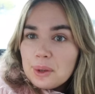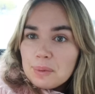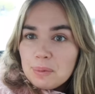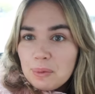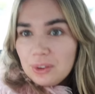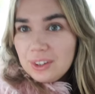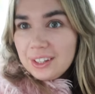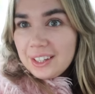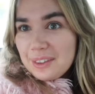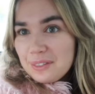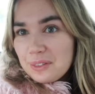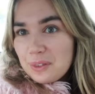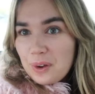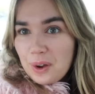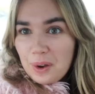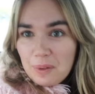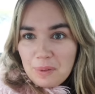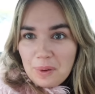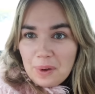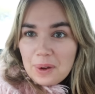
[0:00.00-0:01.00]
Good morning
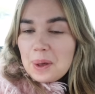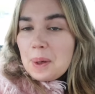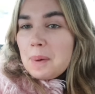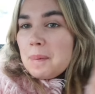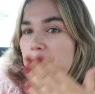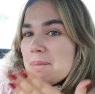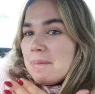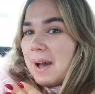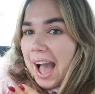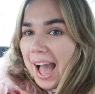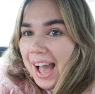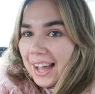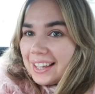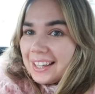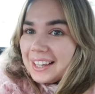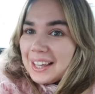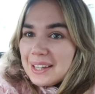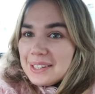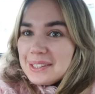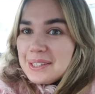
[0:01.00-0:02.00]
everyone, welcome back
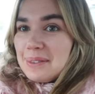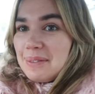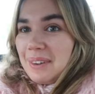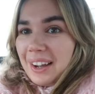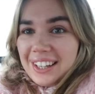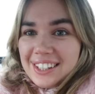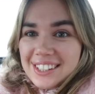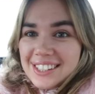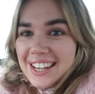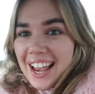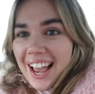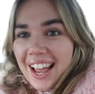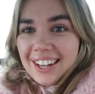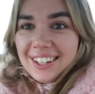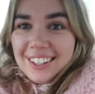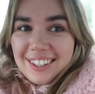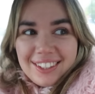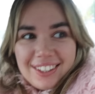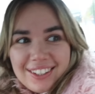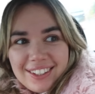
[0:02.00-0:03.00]
to my
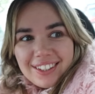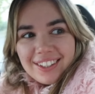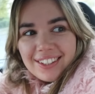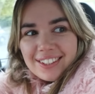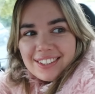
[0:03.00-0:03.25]
channel.